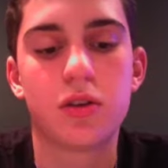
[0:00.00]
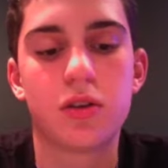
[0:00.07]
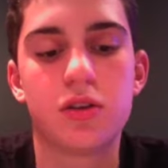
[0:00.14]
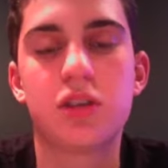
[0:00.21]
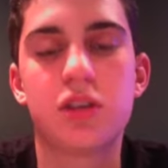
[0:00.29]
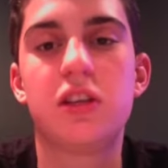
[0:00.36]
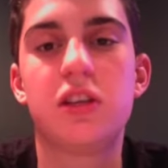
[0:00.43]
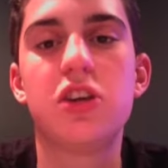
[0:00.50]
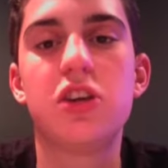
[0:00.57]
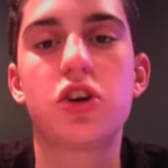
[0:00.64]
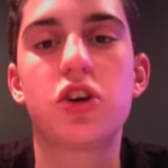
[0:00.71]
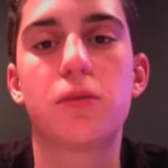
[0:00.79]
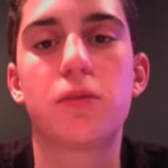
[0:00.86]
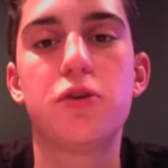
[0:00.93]
The
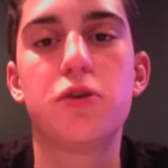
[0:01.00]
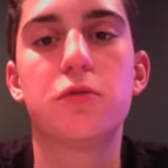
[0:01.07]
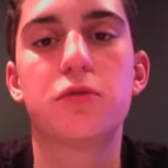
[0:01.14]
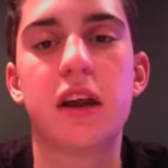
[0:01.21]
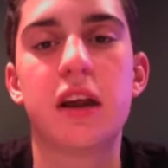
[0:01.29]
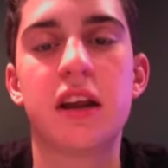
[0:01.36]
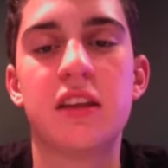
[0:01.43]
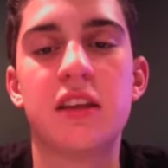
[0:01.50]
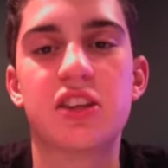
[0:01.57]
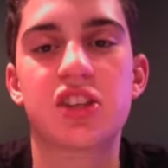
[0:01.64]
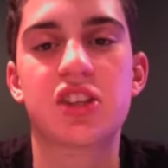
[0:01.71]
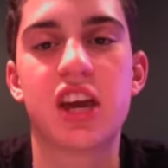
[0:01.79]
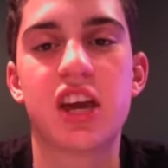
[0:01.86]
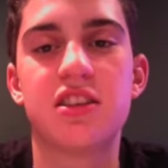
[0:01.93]
teacher-to-pupil rate in the
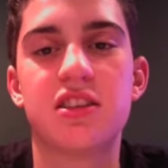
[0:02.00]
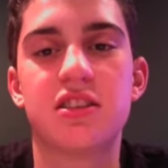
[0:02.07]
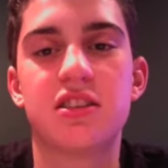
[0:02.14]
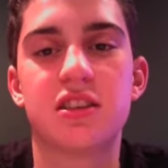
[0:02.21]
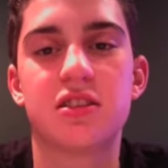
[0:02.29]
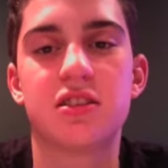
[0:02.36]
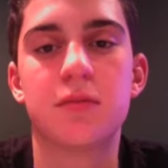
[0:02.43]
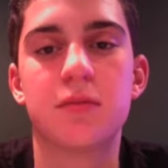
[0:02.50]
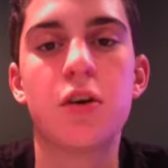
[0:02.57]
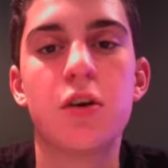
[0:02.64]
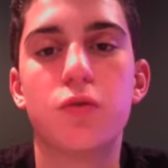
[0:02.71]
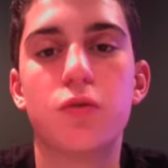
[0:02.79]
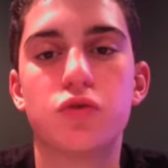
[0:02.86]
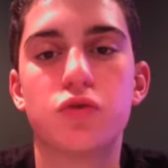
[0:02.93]
education system
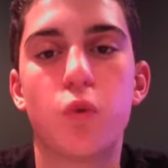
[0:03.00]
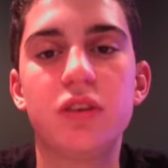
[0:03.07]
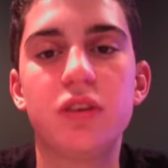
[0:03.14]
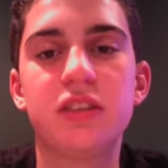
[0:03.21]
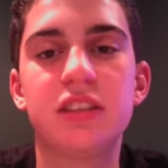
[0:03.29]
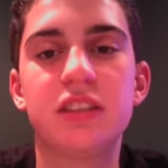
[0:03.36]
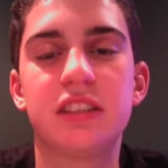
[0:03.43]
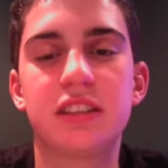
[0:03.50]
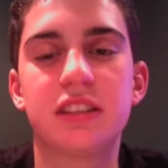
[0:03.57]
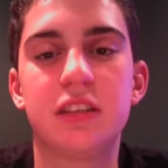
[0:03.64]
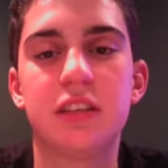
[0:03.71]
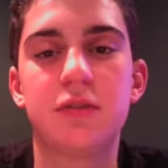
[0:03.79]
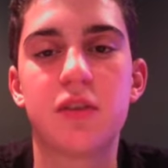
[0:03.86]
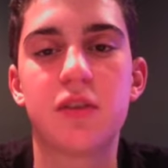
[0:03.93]
was 1 to
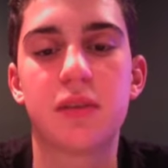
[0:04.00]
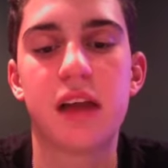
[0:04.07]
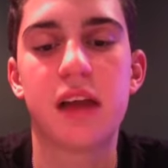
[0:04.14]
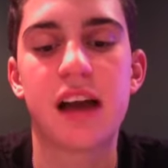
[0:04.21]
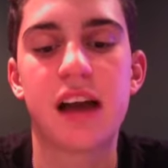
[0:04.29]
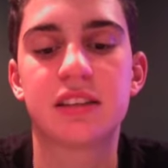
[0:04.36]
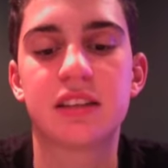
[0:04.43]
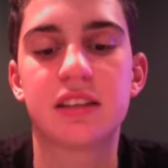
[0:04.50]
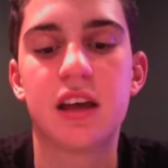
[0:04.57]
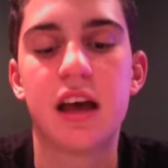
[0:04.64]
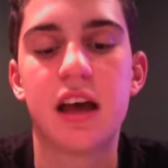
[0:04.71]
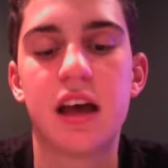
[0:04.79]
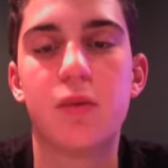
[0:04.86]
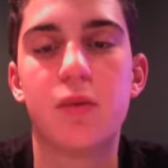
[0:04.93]
60 for the blacks
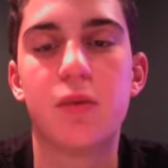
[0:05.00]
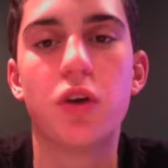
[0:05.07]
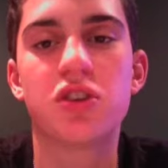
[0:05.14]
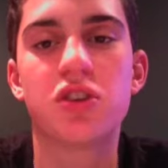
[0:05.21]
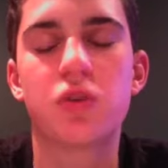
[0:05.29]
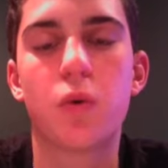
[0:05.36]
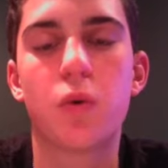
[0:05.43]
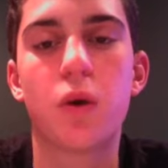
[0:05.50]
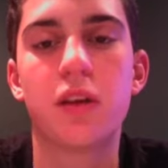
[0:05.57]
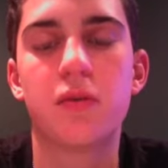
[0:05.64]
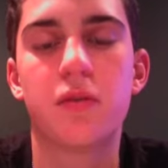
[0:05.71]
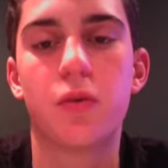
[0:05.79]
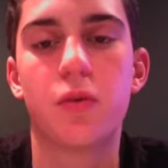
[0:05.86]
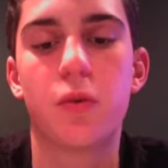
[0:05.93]
and 1 to 20
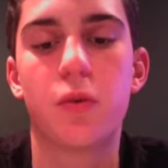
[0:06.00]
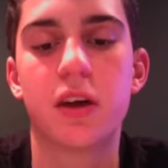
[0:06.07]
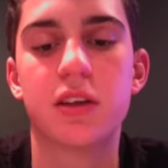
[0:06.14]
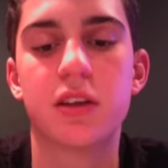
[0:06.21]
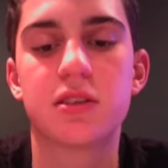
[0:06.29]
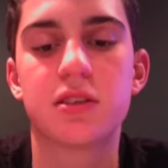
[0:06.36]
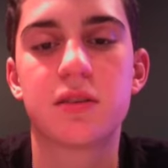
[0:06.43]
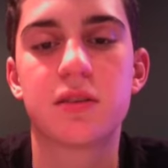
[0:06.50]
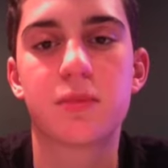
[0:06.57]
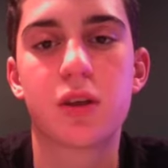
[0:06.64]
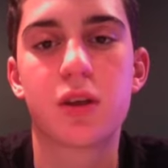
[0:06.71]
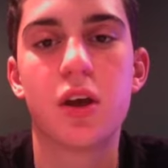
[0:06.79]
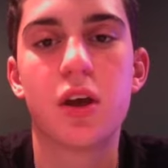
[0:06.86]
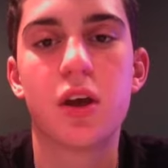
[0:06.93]
for the whites.
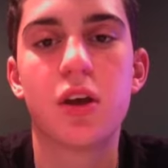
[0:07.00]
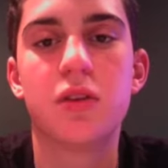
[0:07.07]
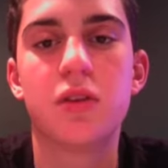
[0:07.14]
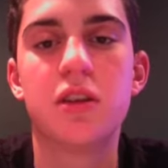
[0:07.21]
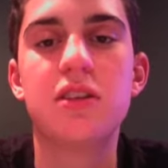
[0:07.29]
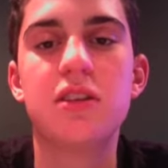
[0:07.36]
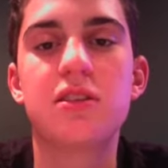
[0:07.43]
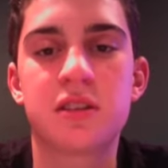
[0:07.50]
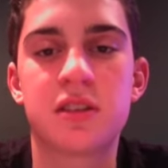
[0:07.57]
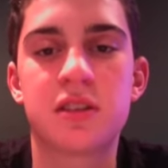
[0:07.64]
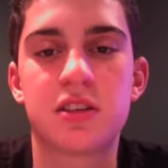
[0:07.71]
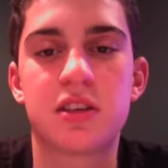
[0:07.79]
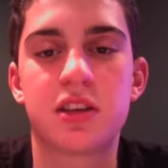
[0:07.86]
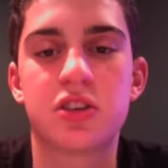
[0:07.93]
These
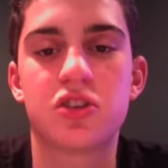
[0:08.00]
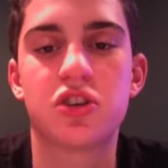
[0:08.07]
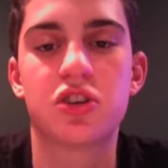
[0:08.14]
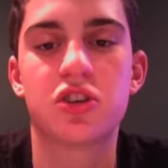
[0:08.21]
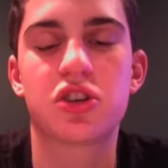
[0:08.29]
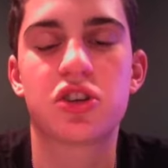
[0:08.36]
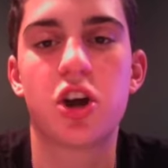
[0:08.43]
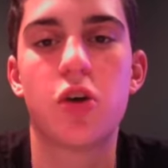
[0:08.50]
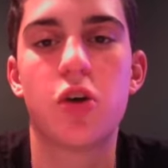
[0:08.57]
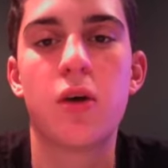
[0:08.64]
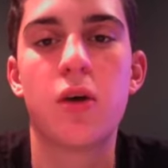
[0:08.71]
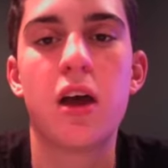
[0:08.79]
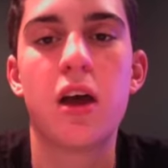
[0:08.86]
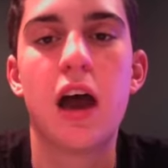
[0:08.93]
statistics just
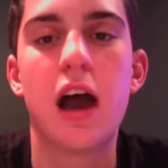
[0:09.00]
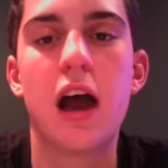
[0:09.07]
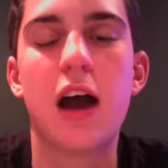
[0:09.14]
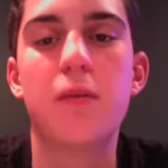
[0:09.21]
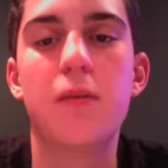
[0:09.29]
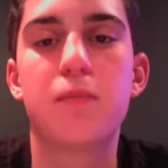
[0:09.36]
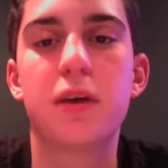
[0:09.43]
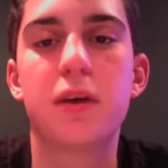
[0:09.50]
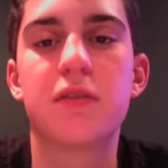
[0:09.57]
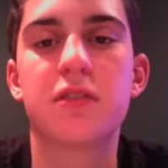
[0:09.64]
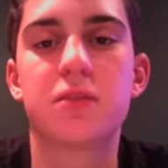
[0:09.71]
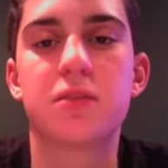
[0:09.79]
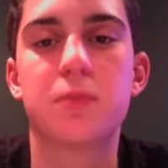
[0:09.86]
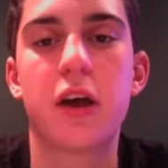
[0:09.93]
show how big of a
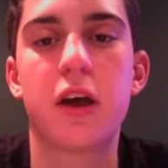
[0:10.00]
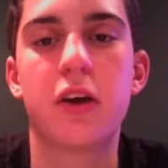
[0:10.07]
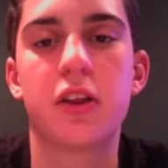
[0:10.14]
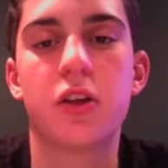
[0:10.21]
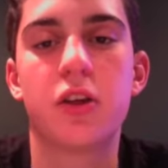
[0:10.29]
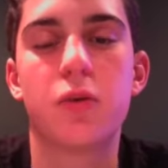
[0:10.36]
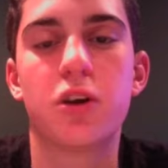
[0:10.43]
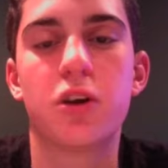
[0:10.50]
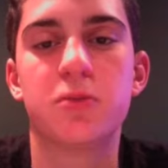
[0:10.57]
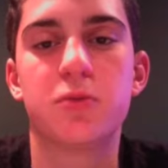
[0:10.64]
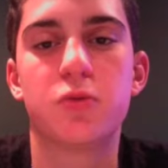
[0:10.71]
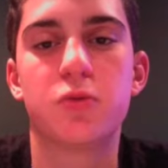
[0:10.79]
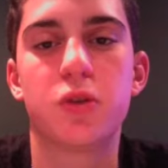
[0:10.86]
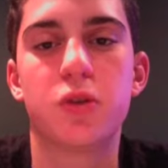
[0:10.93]
disparity there was
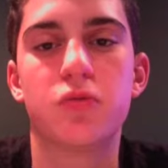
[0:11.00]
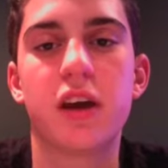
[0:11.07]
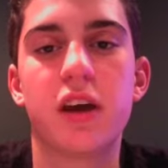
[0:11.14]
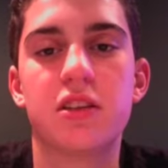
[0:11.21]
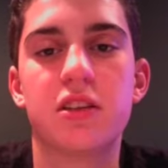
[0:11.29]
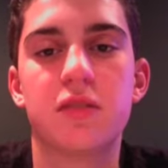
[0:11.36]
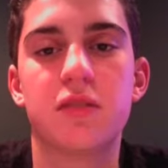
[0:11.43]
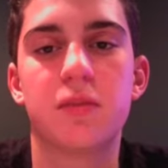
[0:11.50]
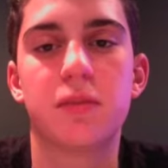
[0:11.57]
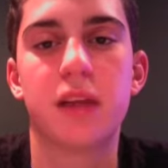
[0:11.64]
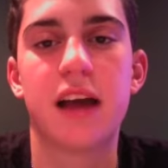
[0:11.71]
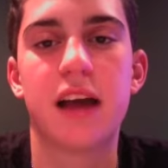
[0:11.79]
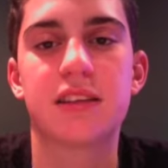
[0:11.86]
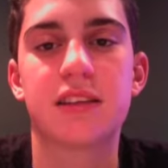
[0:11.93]
between the rights of the blacks